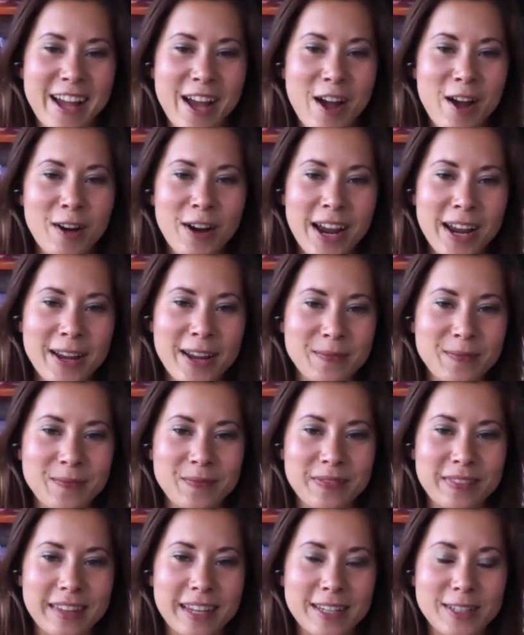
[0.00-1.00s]
Okay,
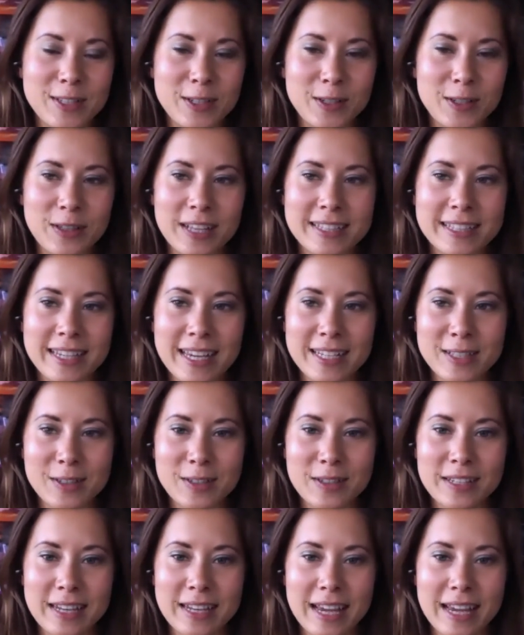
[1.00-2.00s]
so let's get to
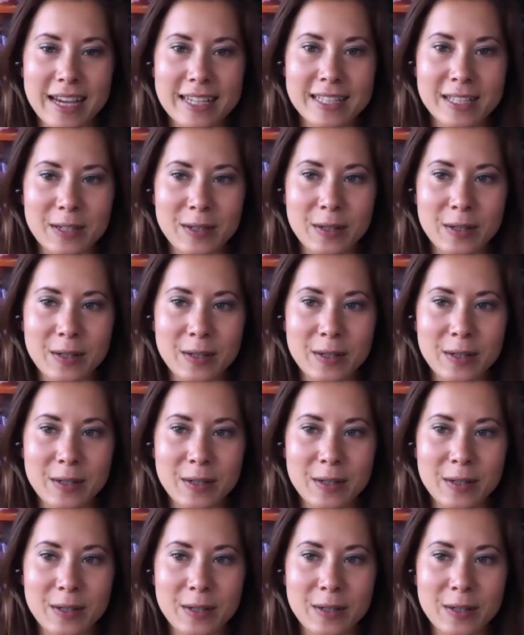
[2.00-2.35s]
the next.